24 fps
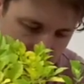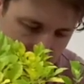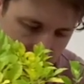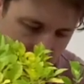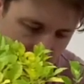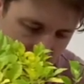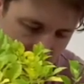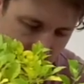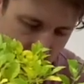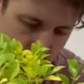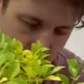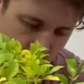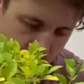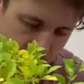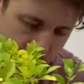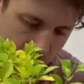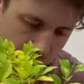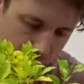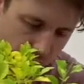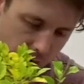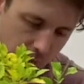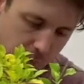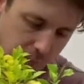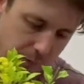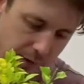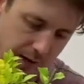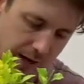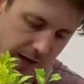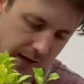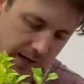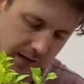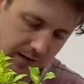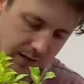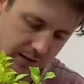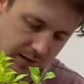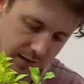super
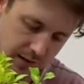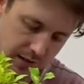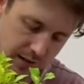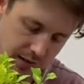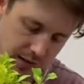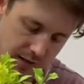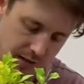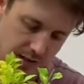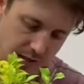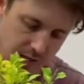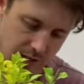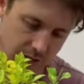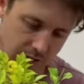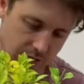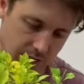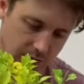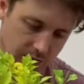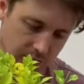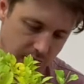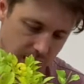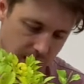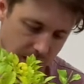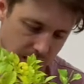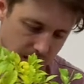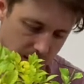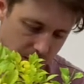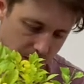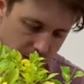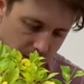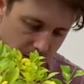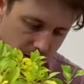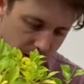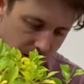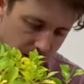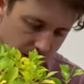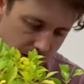compact in the
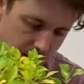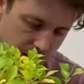pot.